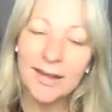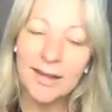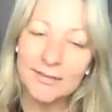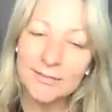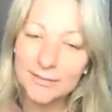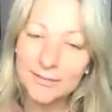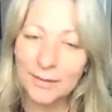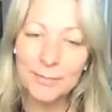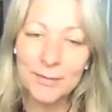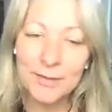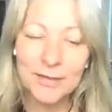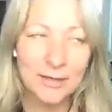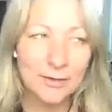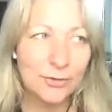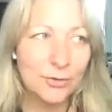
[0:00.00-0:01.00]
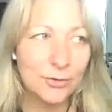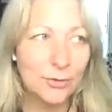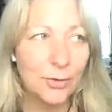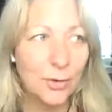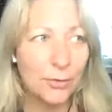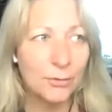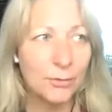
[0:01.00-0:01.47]
and stepping into
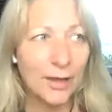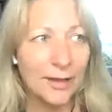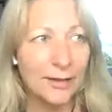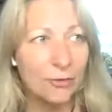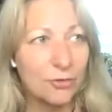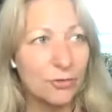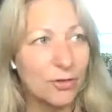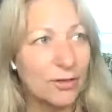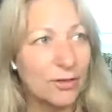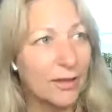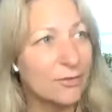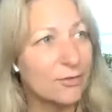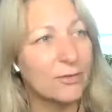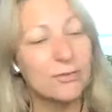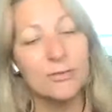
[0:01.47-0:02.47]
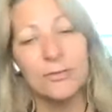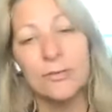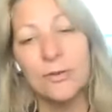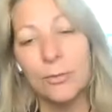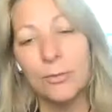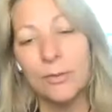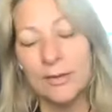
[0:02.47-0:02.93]
your own energy, and just
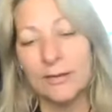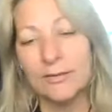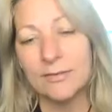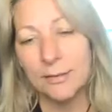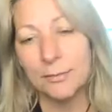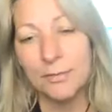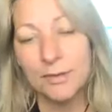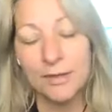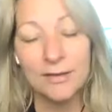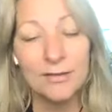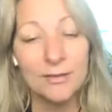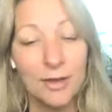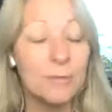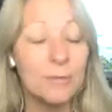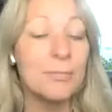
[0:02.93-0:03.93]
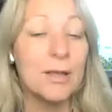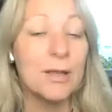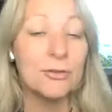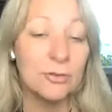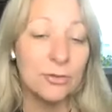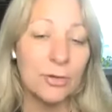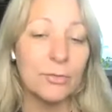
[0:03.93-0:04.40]
knowing that some things are
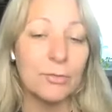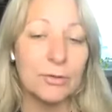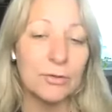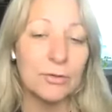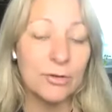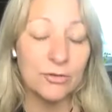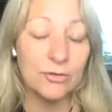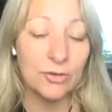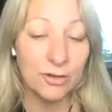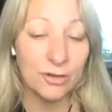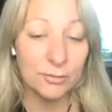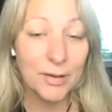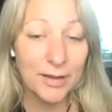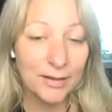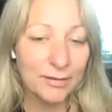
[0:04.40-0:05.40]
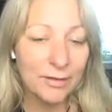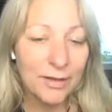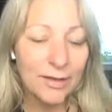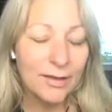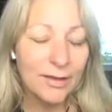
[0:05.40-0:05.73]
meant to go into the junk pile.